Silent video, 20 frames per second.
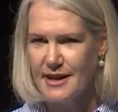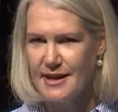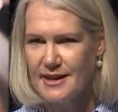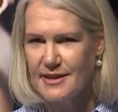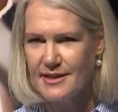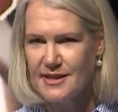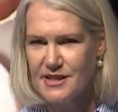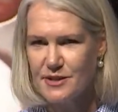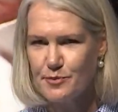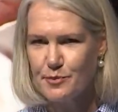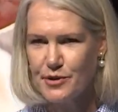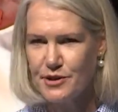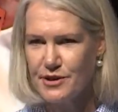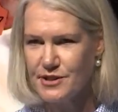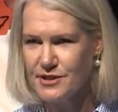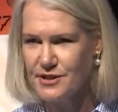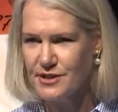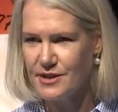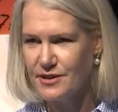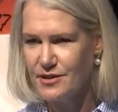Now this
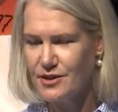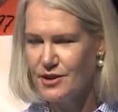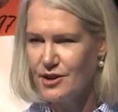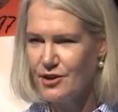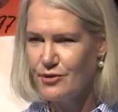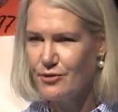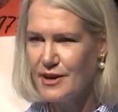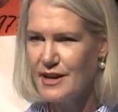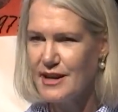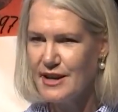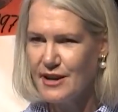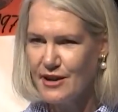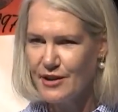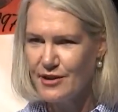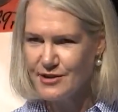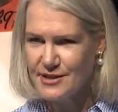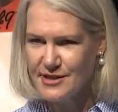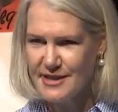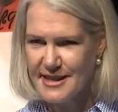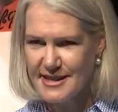person really
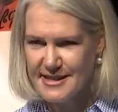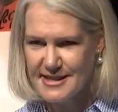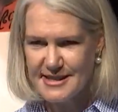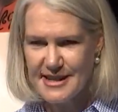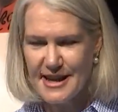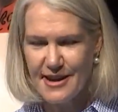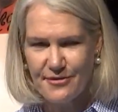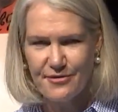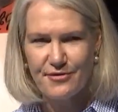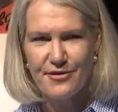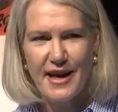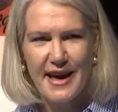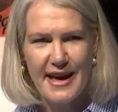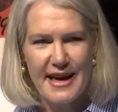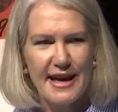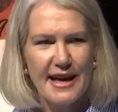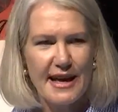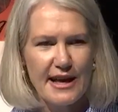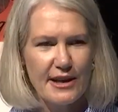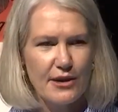knows their stuff.
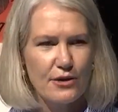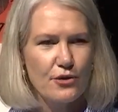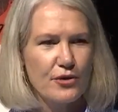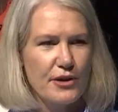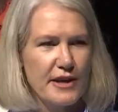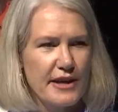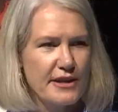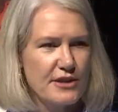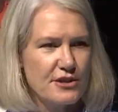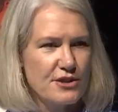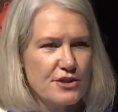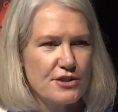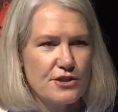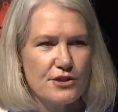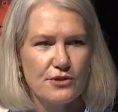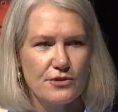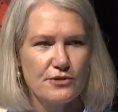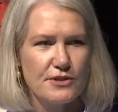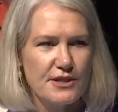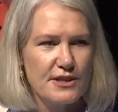They are looking
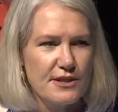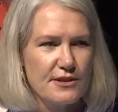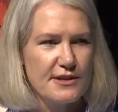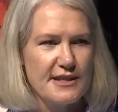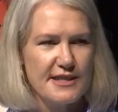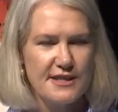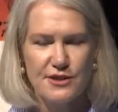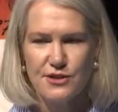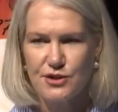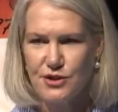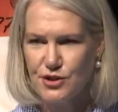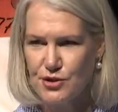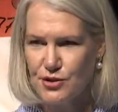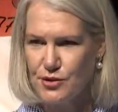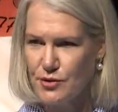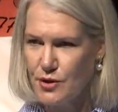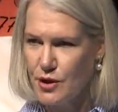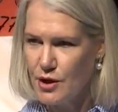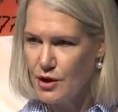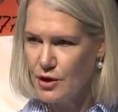to listen
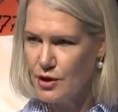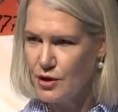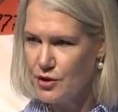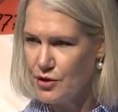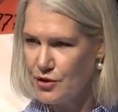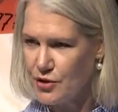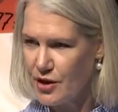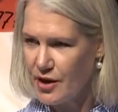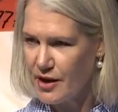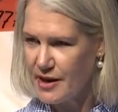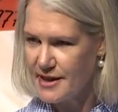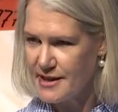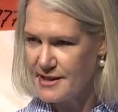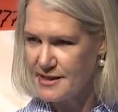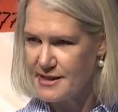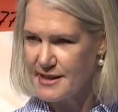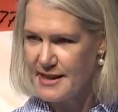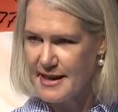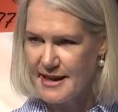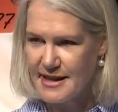to you
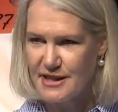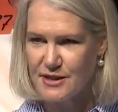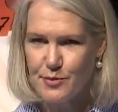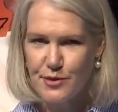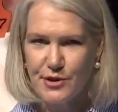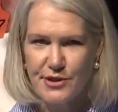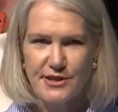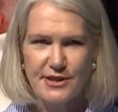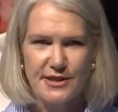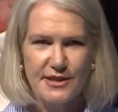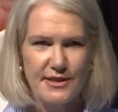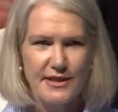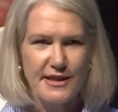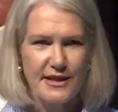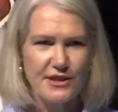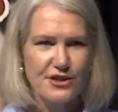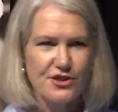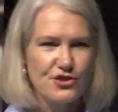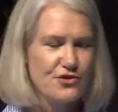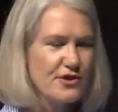guys, the experts in the
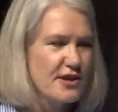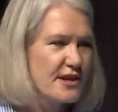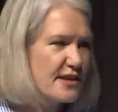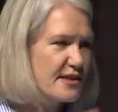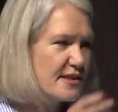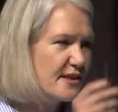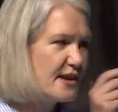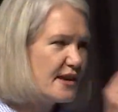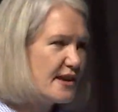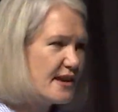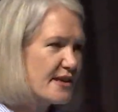industry.